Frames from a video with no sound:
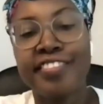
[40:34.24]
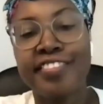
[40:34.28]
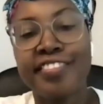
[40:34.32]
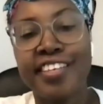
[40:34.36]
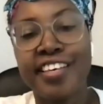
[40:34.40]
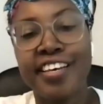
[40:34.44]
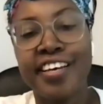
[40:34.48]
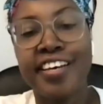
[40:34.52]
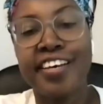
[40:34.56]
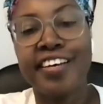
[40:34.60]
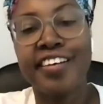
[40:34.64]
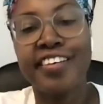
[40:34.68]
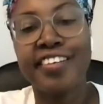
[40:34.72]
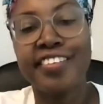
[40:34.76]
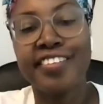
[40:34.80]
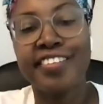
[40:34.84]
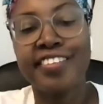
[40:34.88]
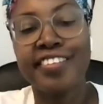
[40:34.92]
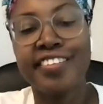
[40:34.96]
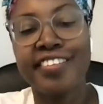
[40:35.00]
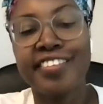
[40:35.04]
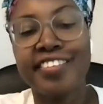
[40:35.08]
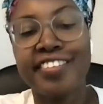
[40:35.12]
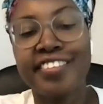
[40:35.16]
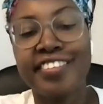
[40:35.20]
Yeah,
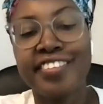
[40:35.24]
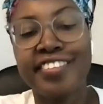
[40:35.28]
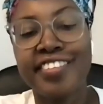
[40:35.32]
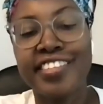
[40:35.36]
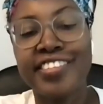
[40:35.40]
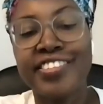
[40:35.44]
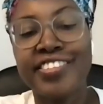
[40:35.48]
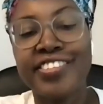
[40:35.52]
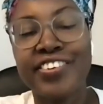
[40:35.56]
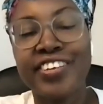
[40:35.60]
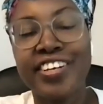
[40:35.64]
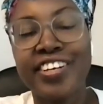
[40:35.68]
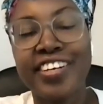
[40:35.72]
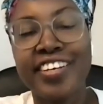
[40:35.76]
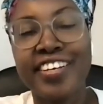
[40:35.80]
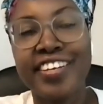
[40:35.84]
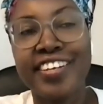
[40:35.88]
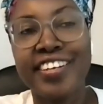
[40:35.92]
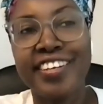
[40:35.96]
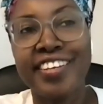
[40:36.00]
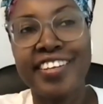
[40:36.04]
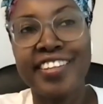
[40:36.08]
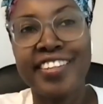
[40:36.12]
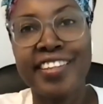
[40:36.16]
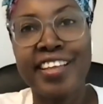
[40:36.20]
that's great.
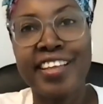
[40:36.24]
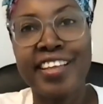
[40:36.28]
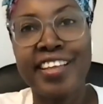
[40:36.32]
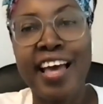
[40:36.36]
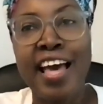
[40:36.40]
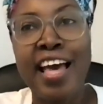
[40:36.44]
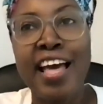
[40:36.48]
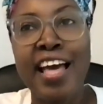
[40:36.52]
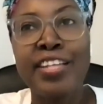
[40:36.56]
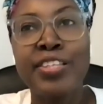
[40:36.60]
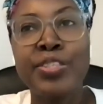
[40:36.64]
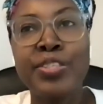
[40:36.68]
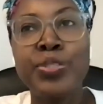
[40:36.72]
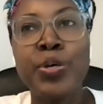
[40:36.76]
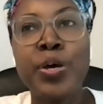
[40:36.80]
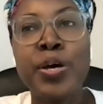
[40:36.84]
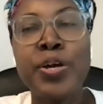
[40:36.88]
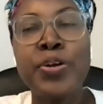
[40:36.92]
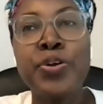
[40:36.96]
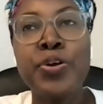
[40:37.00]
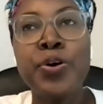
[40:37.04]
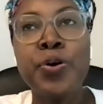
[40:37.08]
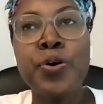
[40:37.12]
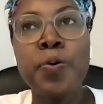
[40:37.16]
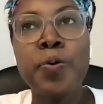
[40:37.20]
So I
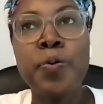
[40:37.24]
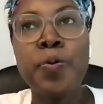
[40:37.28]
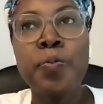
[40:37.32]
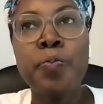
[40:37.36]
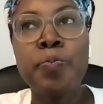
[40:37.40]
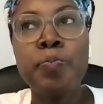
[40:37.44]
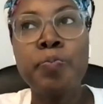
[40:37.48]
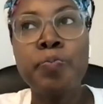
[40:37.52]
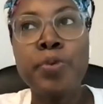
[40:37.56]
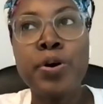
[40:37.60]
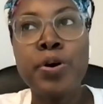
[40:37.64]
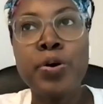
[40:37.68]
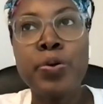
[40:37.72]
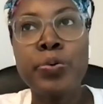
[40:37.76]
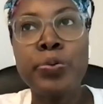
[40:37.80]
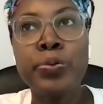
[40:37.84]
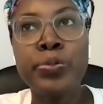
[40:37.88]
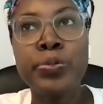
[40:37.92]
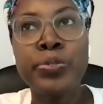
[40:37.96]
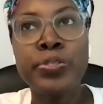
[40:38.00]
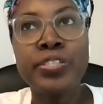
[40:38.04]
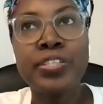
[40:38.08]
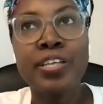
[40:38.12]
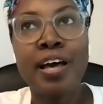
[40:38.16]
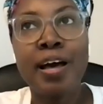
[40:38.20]
know
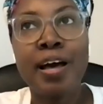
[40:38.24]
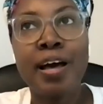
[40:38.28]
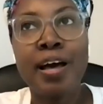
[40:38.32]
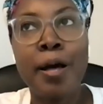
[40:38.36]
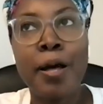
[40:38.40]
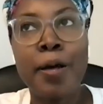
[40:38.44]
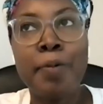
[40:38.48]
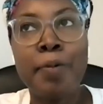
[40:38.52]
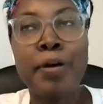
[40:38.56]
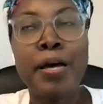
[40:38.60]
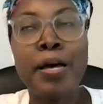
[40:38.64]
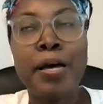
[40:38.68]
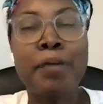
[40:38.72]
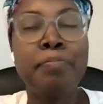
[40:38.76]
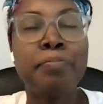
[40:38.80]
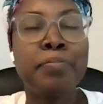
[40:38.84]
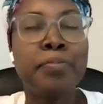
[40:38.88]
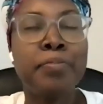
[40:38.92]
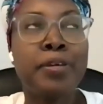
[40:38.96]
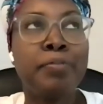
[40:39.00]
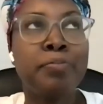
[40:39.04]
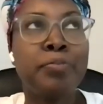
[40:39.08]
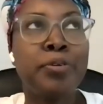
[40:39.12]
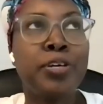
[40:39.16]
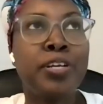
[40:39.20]
most, um, I'm,
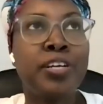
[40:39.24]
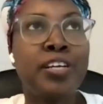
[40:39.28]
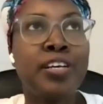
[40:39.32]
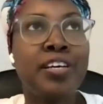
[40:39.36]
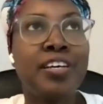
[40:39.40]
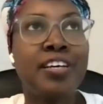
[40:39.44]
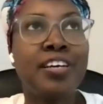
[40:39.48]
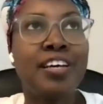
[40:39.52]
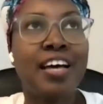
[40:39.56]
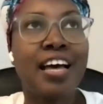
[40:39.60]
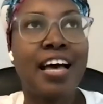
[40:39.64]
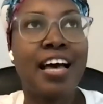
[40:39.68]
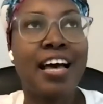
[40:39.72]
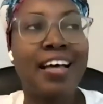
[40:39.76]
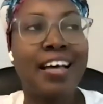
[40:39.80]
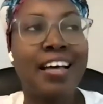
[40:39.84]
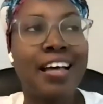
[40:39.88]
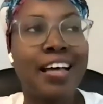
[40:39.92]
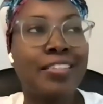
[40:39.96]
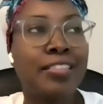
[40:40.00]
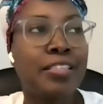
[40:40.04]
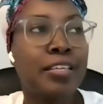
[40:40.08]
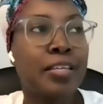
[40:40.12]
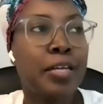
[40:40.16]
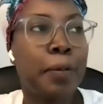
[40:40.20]
I'm going to
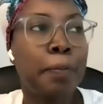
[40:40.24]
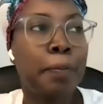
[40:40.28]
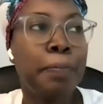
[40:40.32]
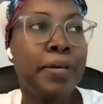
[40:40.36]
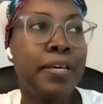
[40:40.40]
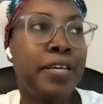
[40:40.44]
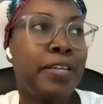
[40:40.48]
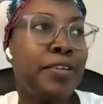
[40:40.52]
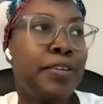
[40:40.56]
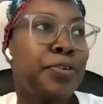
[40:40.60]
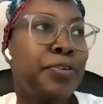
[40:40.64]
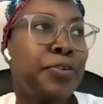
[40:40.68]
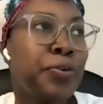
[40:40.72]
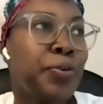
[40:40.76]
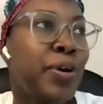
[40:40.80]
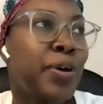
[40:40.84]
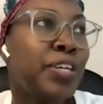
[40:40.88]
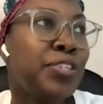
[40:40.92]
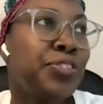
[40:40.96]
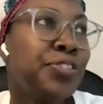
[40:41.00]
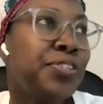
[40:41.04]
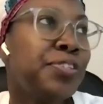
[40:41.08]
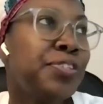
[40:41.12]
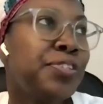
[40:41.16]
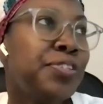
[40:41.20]
ask an opinion
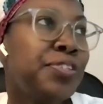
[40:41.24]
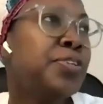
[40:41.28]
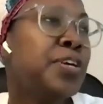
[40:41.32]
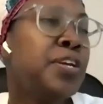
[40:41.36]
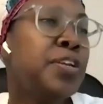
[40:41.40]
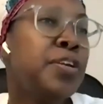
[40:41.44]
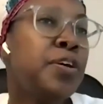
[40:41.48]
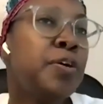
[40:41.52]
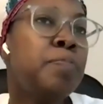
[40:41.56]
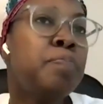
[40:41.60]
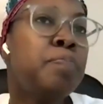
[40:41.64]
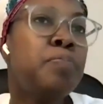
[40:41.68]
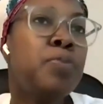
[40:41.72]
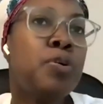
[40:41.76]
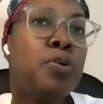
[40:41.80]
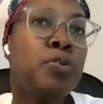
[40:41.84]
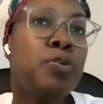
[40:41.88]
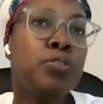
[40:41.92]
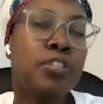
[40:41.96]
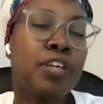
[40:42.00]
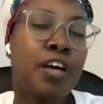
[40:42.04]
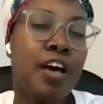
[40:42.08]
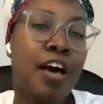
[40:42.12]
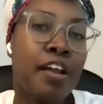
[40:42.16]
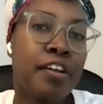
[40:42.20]
question. So I know
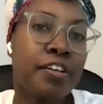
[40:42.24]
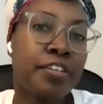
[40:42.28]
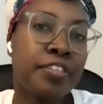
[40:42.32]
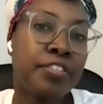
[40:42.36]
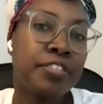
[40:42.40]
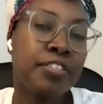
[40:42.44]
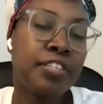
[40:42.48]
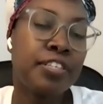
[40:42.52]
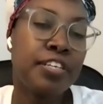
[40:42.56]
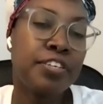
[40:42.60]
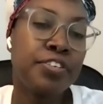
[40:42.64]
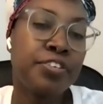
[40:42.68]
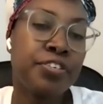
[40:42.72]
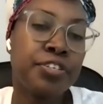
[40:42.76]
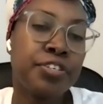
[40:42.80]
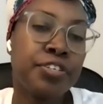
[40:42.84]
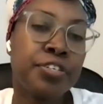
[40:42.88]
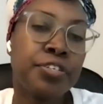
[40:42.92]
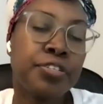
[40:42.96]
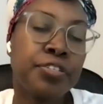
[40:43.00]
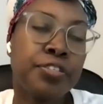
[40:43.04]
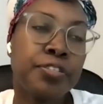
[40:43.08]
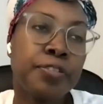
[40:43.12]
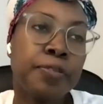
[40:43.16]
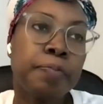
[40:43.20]
most college
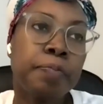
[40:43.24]
centers